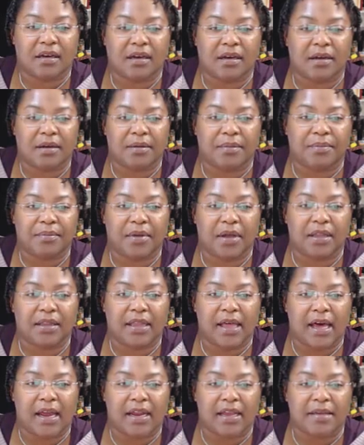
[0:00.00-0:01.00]
um,
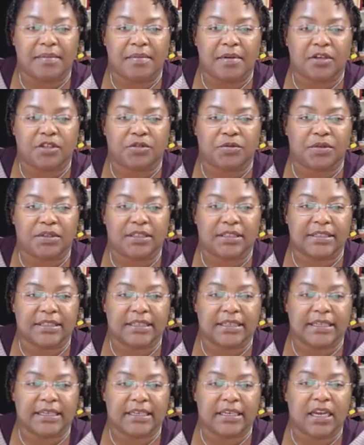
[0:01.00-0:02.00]
a lot of emails you want to
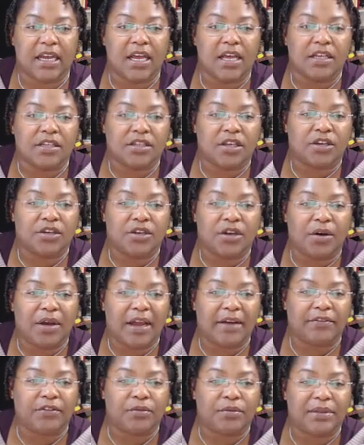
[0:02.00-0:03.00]
delete. So you
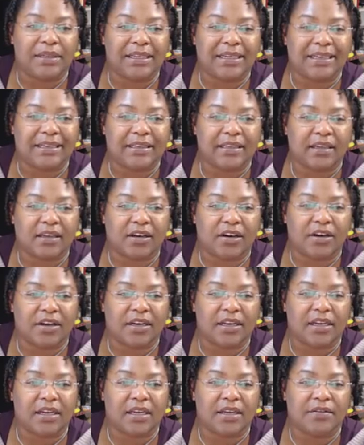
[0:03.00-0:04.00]
don't have to really click
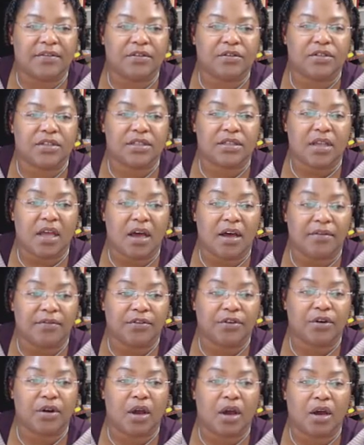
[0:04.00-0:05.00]
on it. If you just
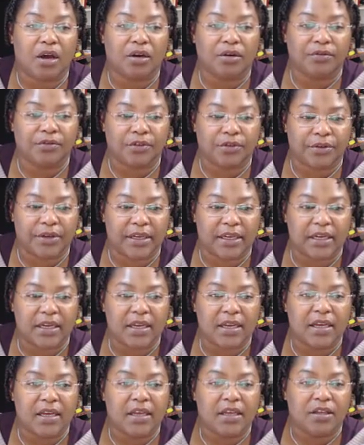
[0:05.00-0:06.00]
hover over it,
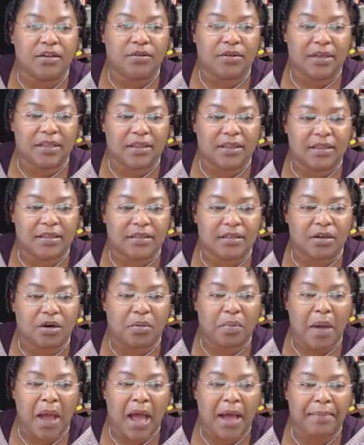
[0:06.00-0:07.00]
you'll get this
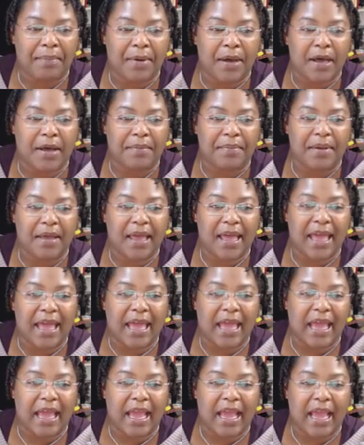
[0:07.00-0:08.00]
little pop-up
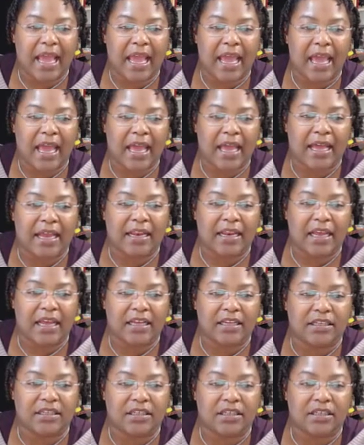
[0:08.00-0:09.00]
and
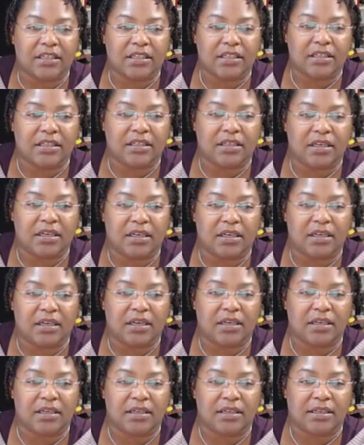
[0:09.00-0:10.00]

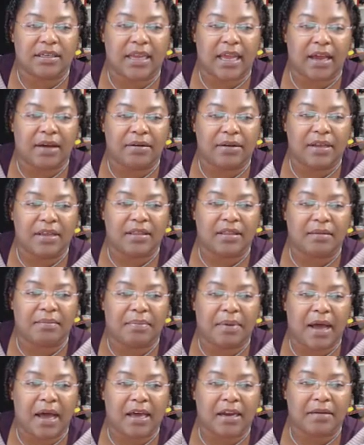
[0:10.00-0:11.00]
down in the
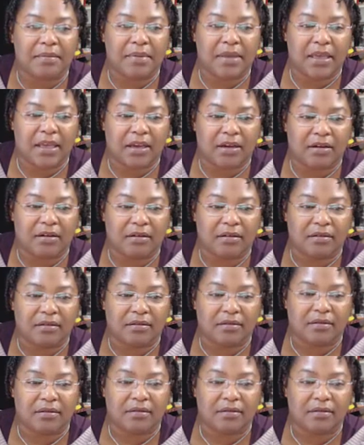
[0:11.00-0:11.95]
bottom here,